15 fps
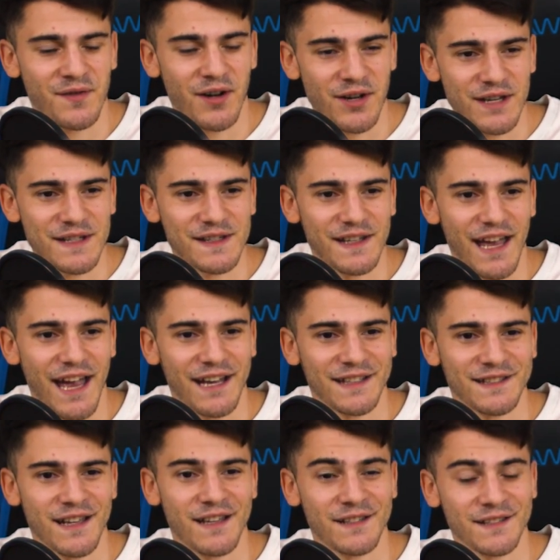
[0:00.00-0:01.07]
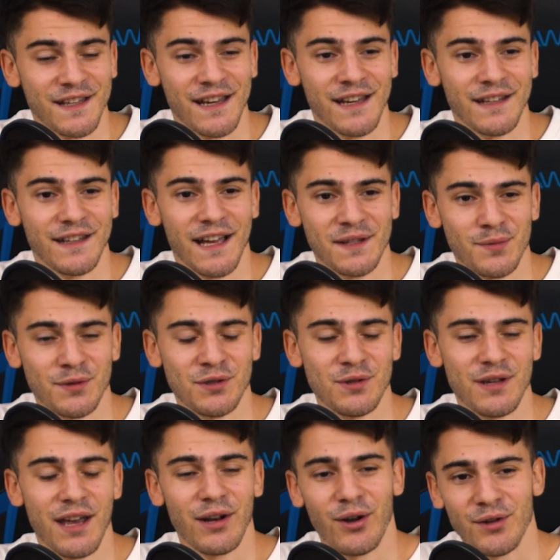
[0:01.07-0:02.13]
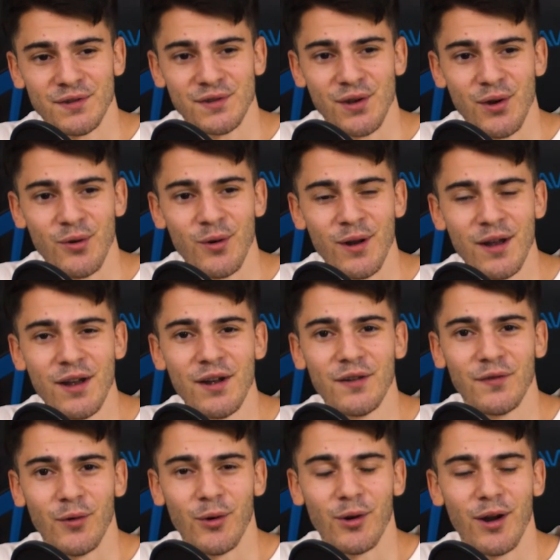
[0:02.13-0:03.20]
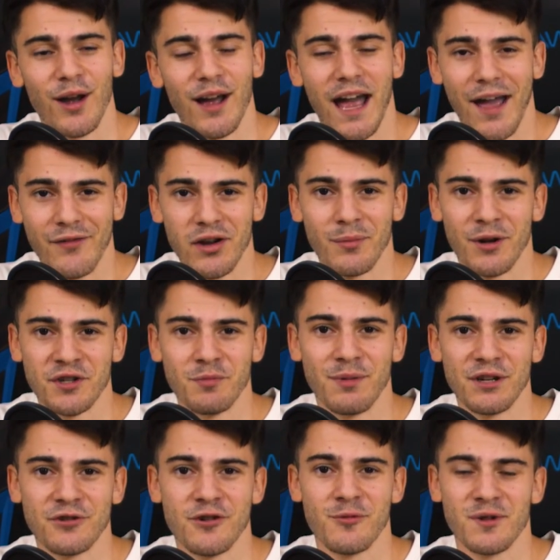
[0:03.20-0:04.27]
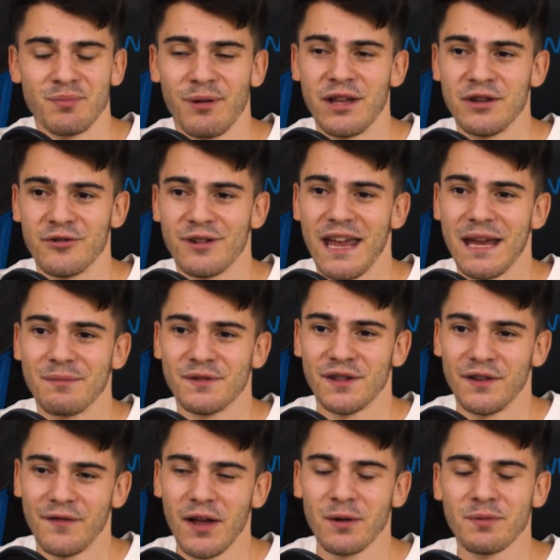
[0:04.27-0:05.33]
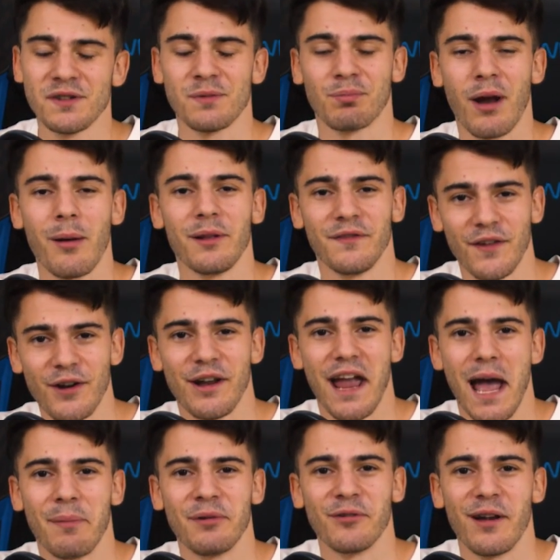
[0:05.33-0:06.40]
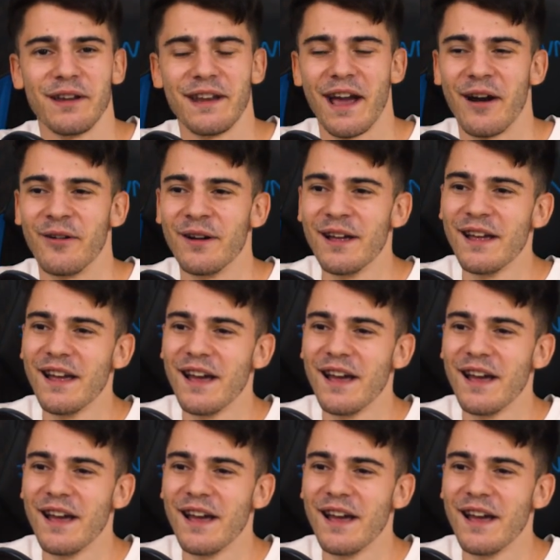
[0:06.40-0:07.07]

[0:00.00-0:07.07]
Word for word: Very easy to access. And that's what you get also for uh, having a bunch of big streamers playing your game. So the developers are probably very happy right now.